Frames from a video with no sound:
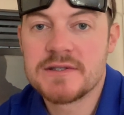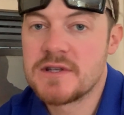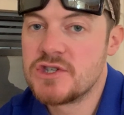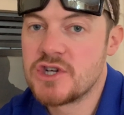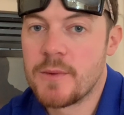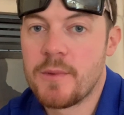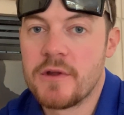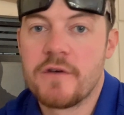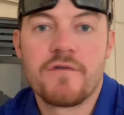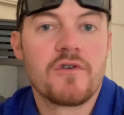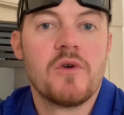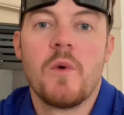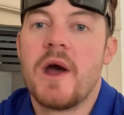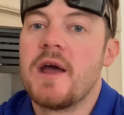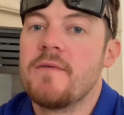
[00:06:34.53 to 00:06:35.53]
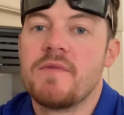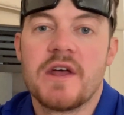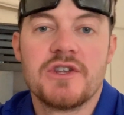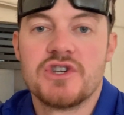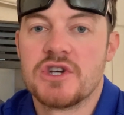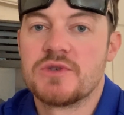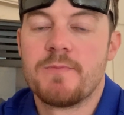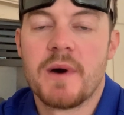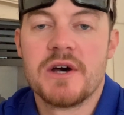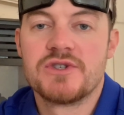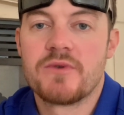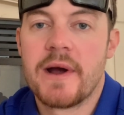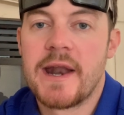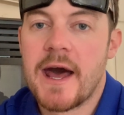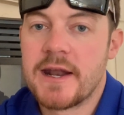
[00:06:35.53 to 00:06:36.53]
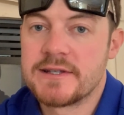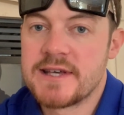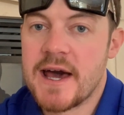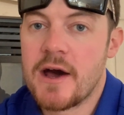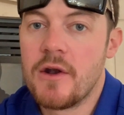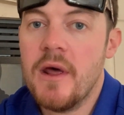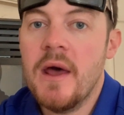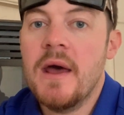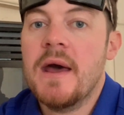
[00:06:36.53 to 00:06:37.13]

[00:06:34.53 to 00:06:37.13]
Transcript: to jump on the freeway and just buzz right out of town.